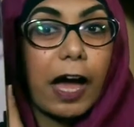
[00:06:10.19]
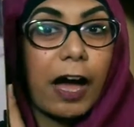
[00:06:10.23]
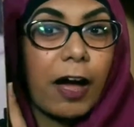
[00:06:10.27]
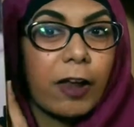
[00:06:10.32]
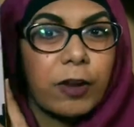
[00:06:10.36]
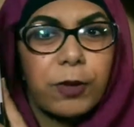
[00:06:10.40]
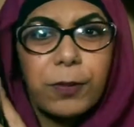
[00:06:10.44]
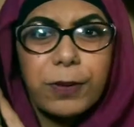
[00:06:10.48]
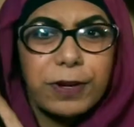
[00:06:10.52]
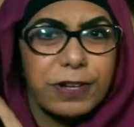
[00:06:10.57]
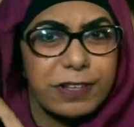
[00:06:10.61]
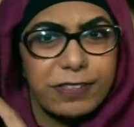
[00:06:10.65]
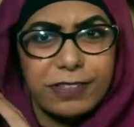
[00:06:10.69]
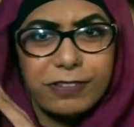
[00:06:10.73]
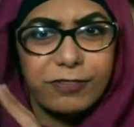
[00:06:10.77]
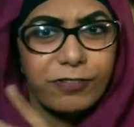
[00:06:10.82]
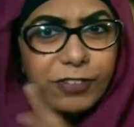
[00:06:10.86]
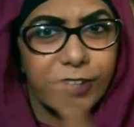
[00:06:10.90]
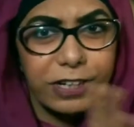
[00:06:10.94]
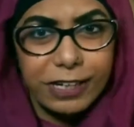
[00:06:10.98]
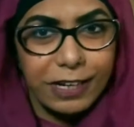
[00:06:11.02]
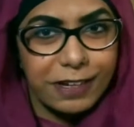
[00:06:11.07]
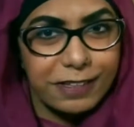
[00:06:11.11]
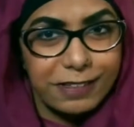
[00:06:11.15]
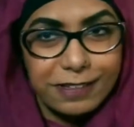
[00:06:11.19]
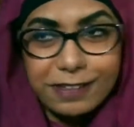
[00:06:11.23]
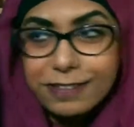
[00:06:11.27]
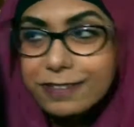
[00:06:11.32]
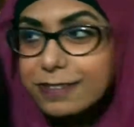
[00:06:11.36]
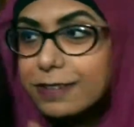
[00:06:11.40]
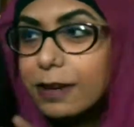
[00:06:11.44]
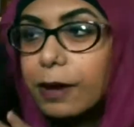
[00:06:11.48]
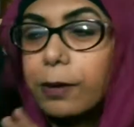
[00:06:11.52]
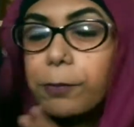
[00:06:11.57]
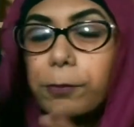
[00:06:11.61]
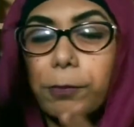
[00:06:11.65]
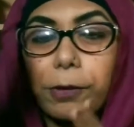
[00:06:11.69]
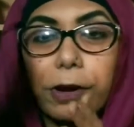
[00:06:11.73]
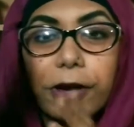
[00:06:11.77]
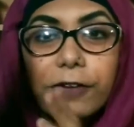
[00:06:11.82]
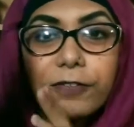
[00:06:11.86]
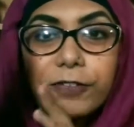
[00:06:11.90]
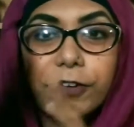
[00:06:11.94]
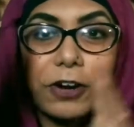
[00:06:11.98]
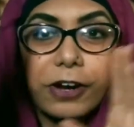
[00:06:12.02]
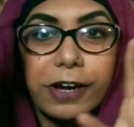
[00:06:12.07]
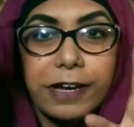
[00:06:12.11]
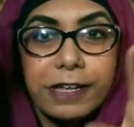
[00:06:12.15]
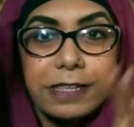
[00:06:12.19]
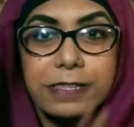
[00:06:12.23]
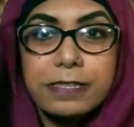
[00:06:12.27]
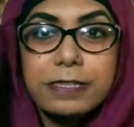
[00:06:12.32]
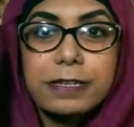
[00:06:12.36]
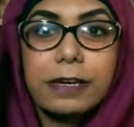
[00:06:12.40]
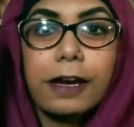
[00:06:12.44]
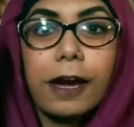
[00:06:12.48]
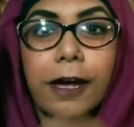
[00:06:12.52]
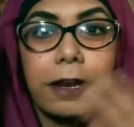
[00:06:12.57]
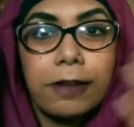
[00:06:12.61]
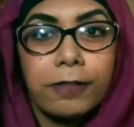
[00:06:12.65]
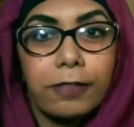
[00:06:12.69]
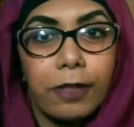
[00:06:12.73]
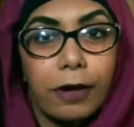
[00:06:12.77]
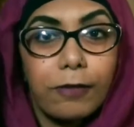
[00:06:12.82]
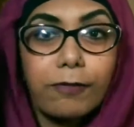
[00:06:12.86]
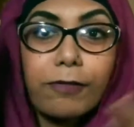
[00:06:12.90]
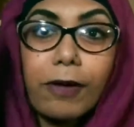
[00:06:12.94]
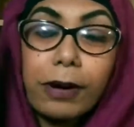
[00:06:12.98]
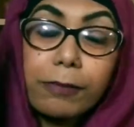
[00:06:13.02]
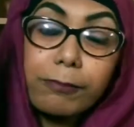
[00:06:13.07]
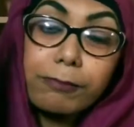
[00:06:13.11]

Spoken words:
I know it doesn't really exist, but if you're into kind of that